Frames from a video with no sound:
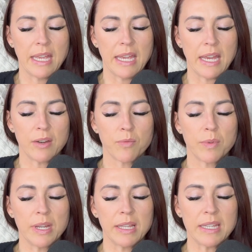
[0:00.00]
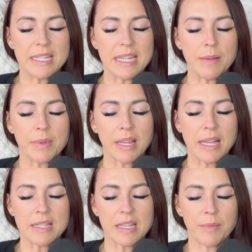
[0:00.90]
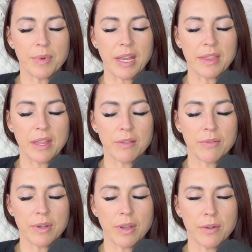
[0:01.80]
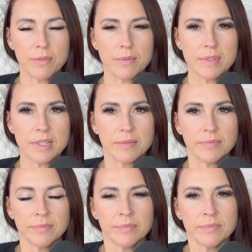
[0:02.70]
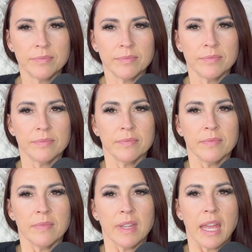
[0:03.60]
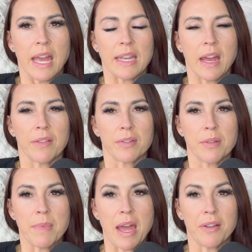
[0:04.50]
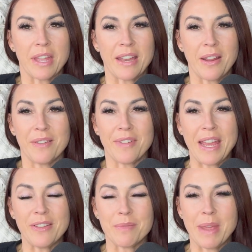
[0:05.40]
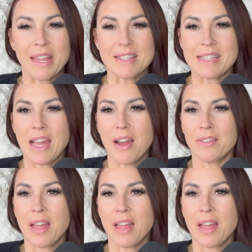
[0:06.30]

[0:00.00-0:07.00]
And a really deep cleansing breath in through the nose and out through the mouth. And I invite you to make a sound,